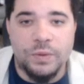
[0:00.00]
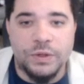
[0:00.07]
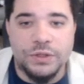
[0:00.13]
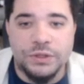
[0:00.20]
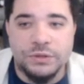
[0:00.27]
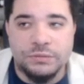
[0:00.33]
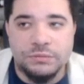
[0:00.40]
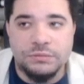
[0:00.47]

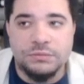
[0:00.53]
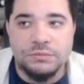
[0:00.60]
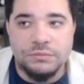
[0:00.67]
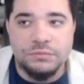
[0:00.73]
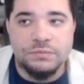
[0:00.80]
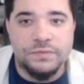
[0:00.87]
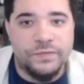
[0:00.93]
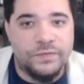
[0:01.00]
which
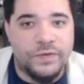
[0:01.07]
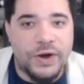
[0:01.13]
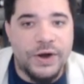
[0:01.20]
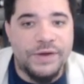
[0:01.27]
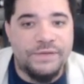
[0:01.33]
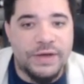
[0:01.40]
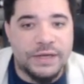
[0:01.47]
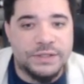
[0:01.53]

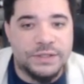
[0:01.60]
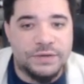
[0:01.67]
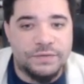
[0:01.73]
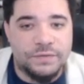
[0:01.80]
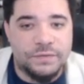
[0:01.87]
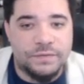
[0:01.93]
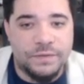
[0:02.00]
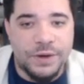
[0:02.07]
very
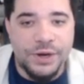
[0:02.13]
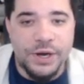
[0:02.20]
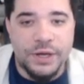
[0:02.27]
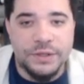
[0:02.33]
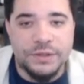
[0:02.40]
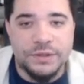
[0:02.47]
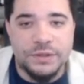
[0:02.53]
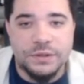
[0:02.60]
festive, very
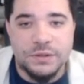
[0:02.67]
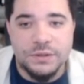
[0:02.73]
nice.